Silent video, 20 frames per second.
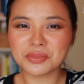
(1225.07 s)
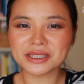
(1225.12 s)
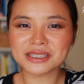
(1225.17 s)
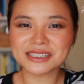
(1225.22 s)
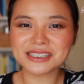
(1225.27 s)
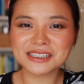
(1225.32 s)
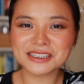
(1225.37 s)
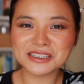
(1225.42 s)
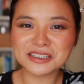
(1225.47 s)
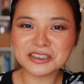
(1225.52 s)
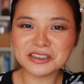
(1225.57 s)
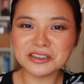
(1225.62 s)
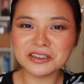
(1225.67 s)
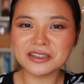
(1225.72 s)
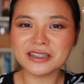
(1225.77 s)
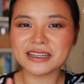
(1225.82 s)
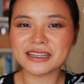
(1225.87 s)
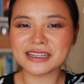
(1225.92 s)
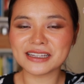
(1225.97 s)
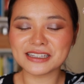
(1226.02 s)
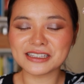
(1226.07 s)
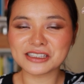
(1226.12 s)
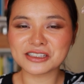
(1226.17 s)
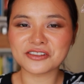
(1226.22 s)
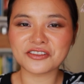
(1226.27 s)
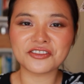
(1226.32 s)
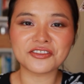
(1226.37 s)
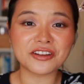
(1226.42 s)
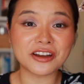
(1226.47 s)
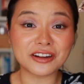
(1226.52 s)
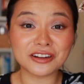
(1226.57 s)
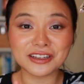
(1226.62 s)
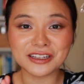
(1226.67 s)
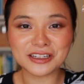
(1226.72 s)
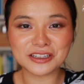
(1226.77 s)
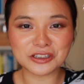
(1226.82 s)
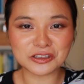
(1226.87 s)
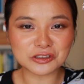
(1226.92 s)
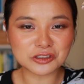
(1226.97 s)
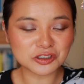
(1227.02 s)
but still is
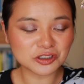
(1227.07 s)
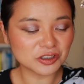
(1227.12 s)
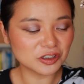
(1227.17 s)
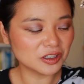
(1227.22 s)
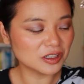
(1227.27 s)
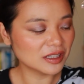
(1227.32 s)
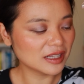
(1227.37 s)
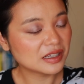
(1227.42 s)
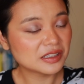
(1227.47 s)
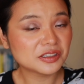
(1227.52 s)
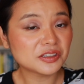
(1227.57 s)
fairly neutral.